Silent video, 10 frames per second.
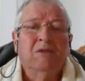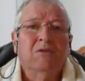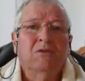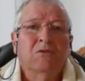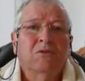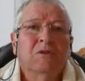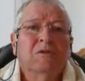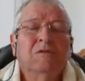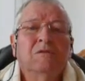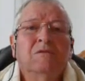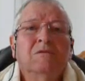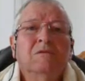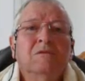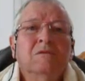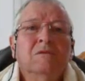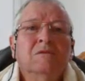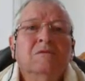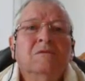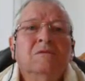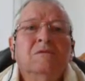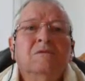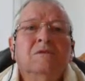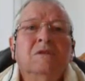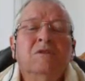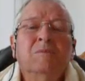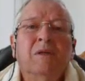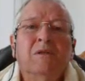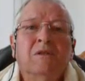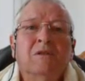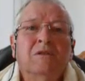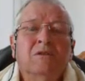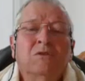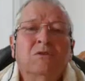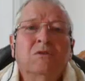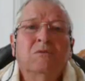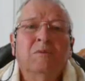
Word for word: to the Torah. So it's basically the Torah.